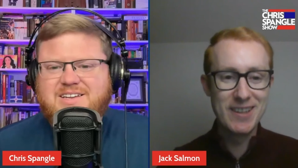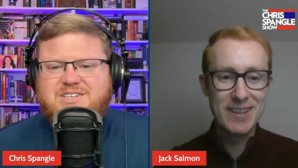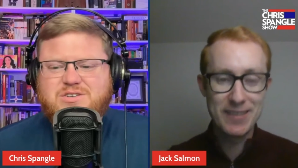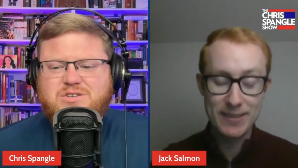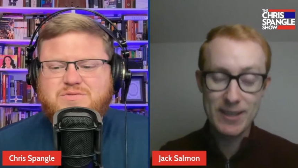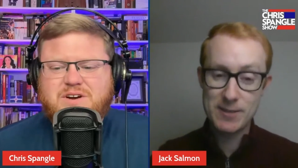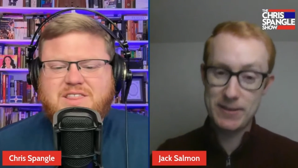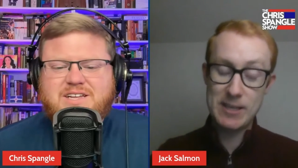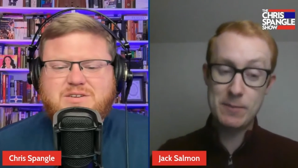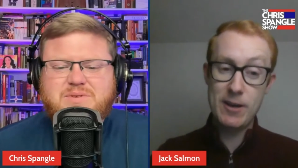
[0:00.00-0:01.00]
Speaker 1: do you find
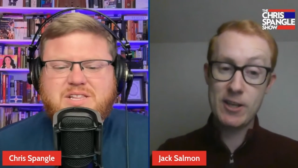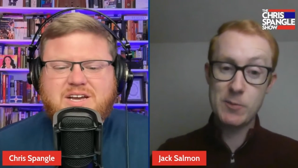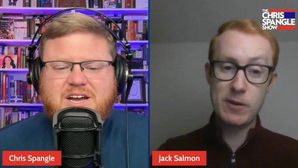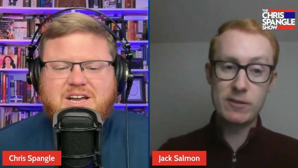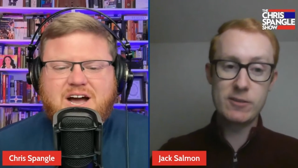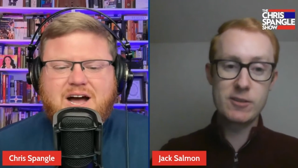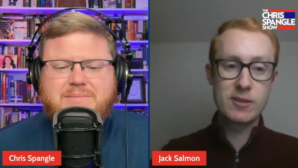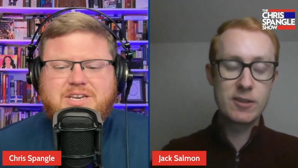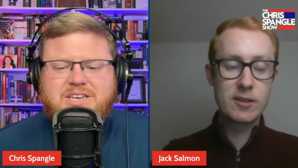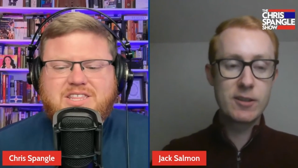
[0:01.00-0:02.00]
that's, that to be like a
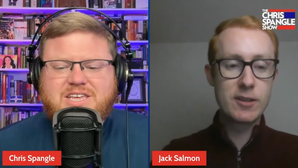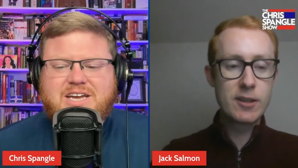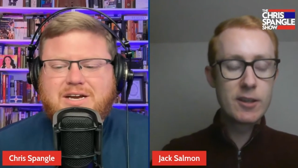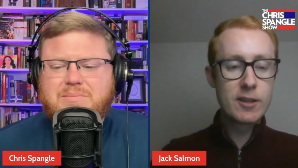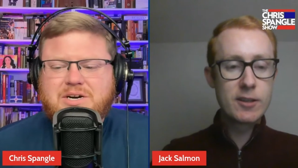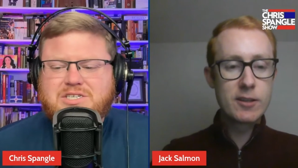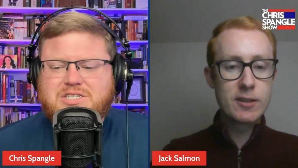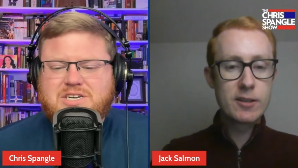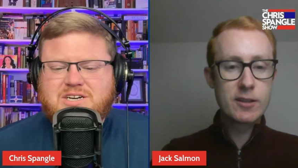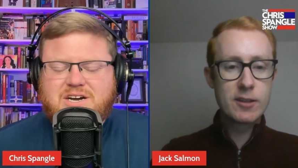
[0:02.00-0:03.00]
common thing
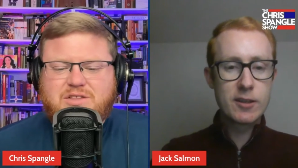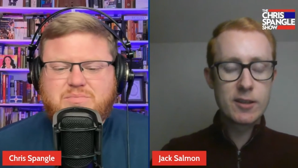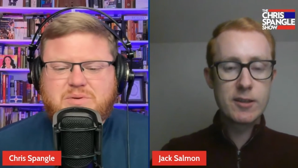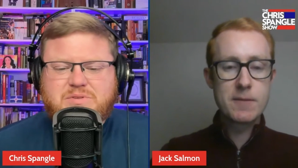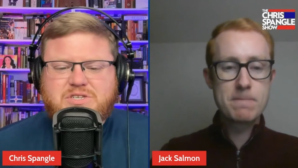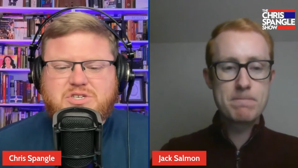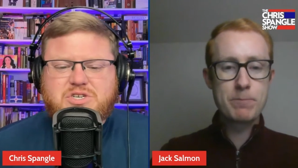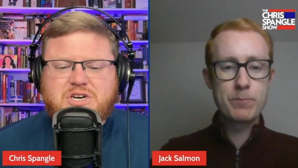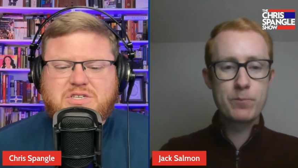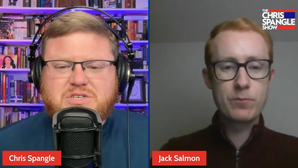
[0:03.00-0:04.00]
amongst uh, other people that you
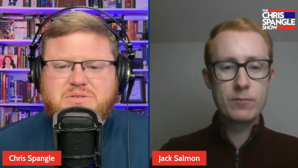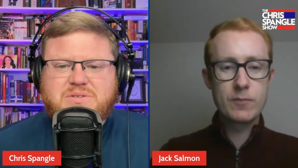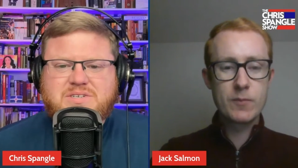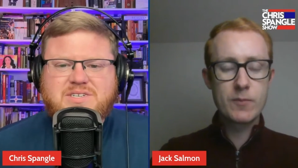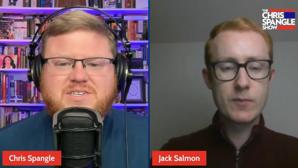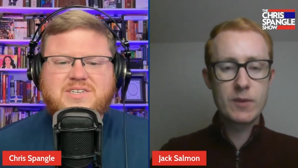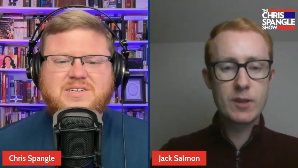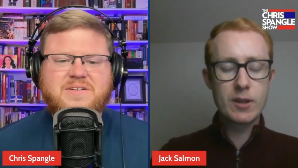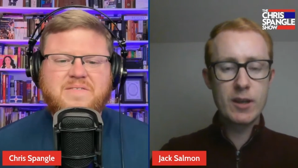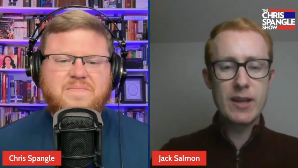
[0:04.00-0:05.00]
talk to?
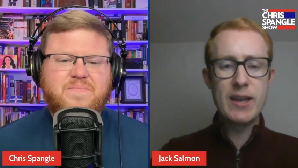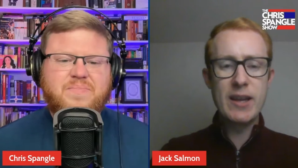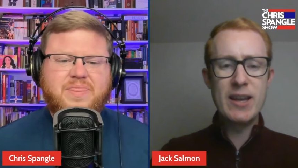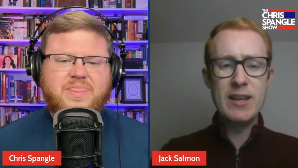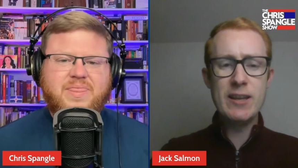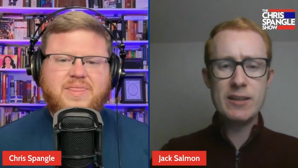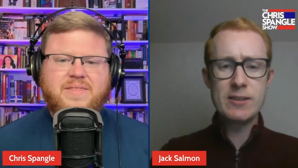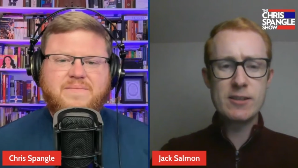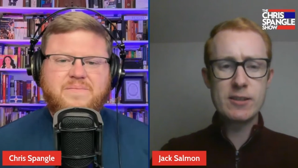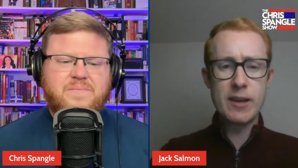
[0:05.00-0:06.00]
Speaker 2: It
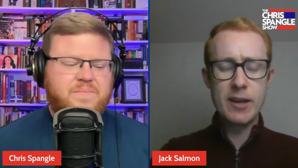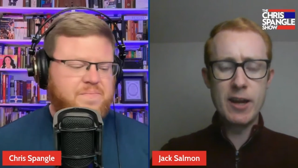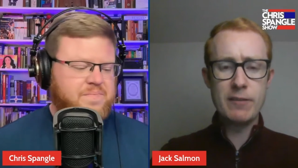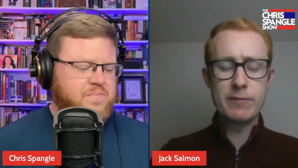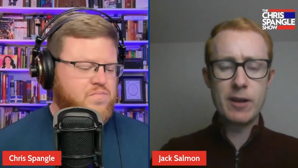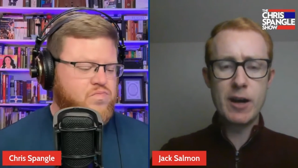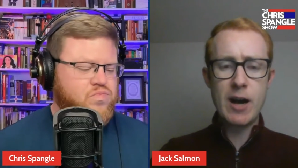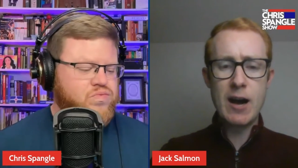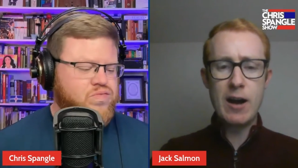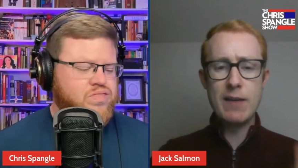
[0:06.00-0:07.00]
is. And I've,
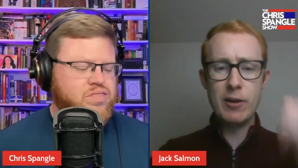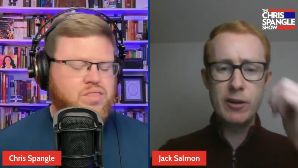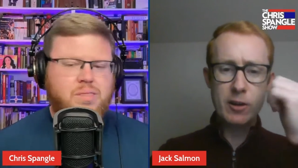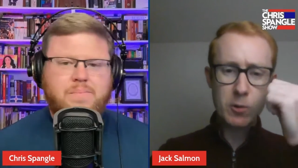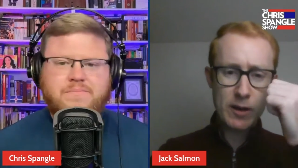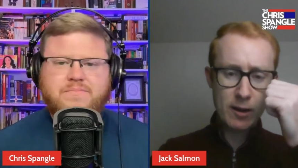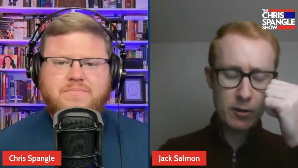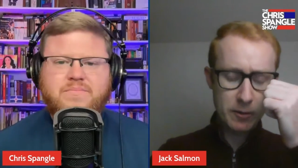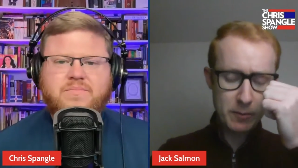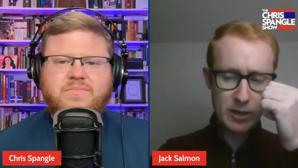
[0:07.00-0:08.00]
I, I've heard it quite a
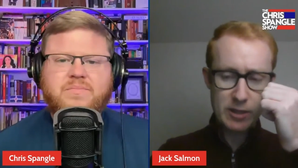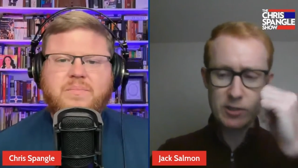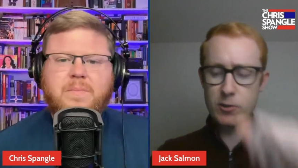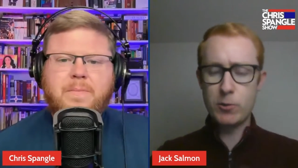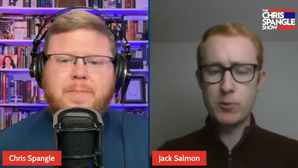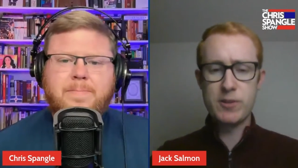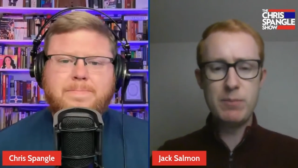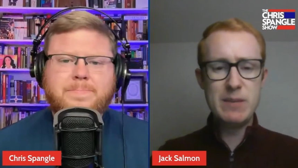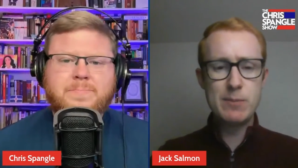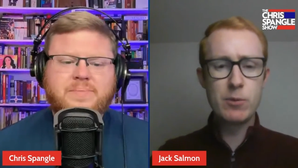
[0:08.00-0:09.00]
lot in my circles
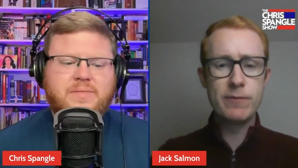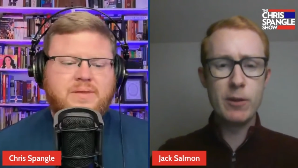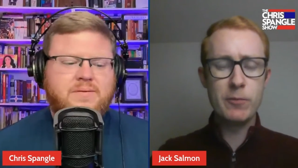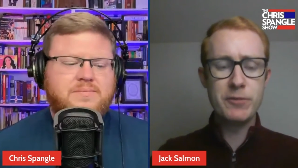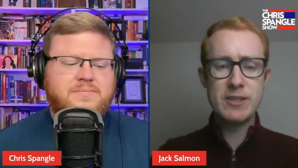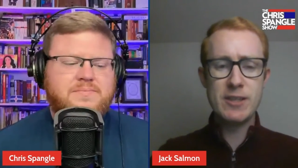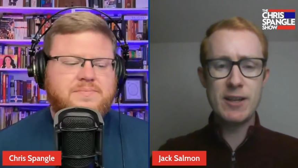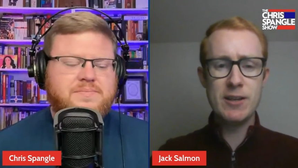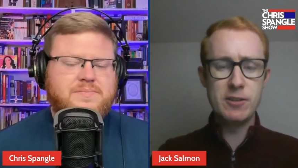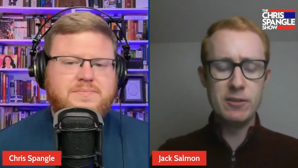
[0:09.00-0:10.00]
that people felt
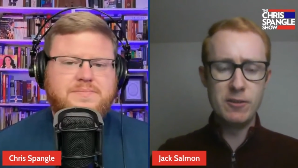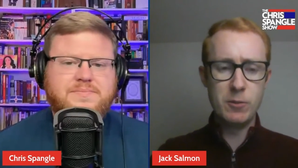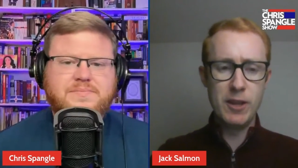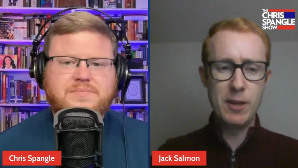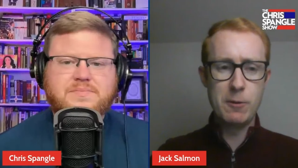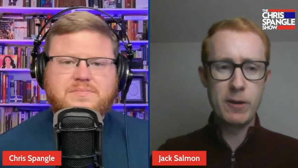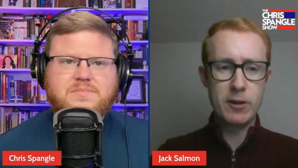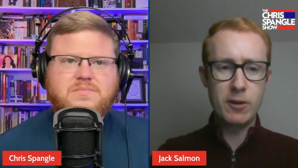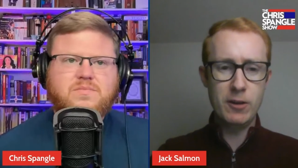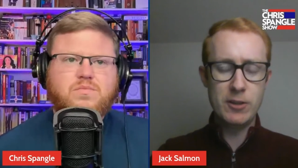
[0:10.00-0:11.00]
disheartened when they were
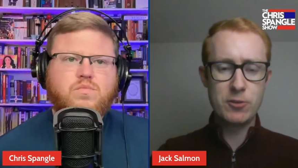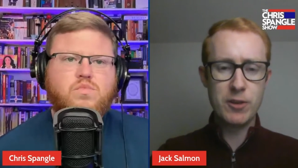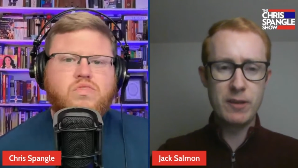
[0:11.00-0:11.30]
in college or